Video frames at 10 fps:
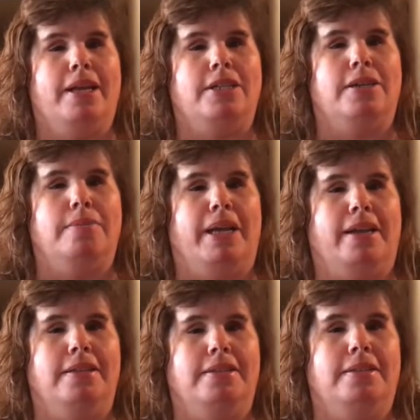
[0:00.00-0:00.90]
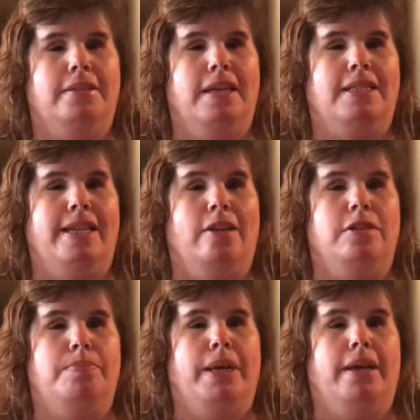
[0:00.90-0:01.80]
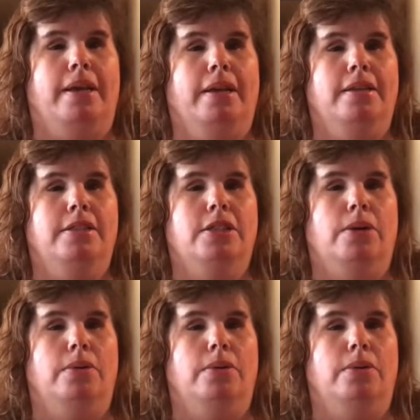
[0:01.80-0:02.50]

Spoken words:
kitchen because it sounds big. So